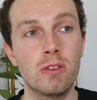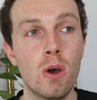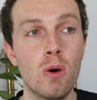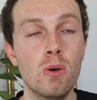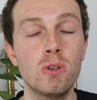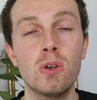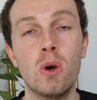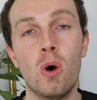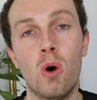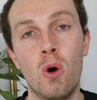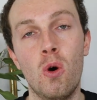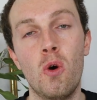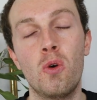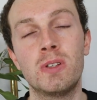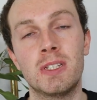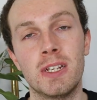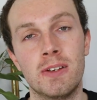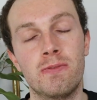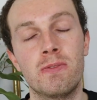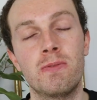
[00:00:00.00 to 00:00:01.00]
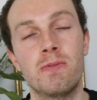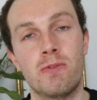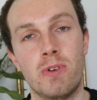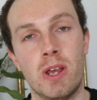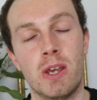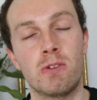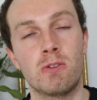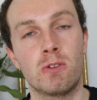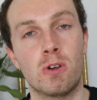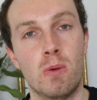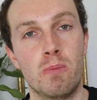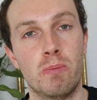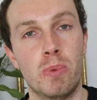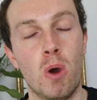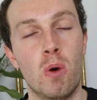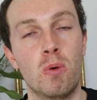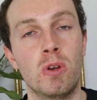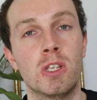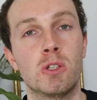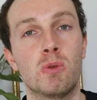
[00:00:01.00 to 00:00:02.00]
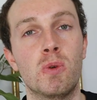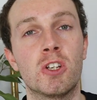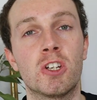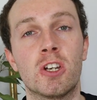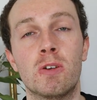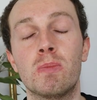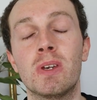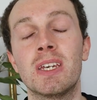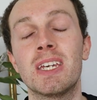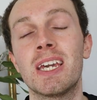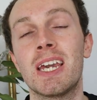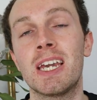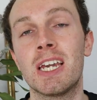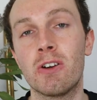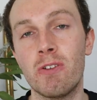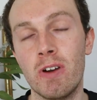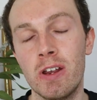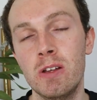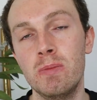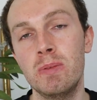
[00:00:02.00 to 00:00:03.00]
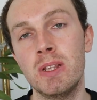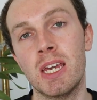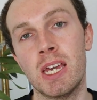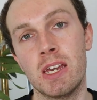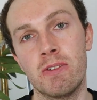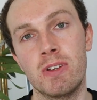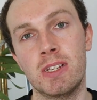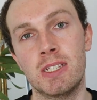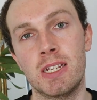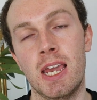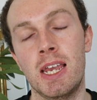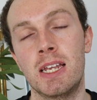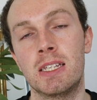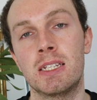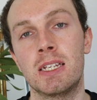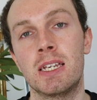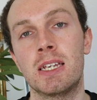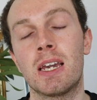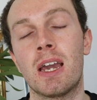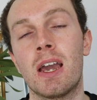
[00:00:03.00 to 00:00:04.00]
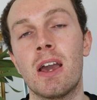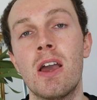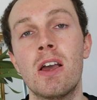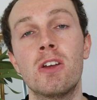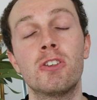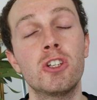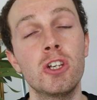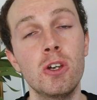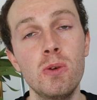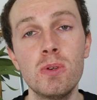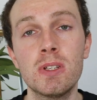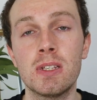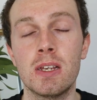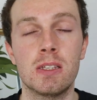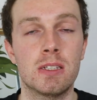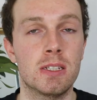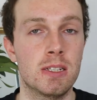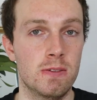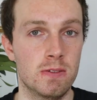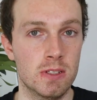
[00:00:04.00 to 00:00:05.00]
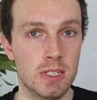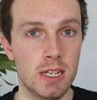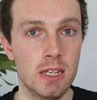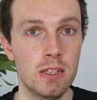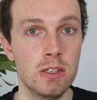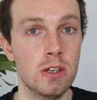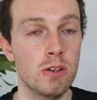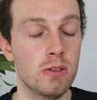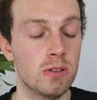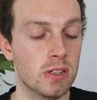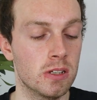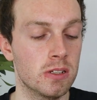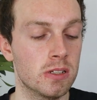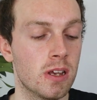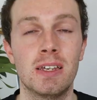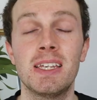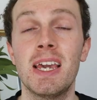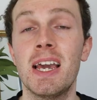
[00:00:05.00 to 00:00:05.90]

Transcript: Those are all different fragrant components which can be incredibly irritating to sensitive skin users.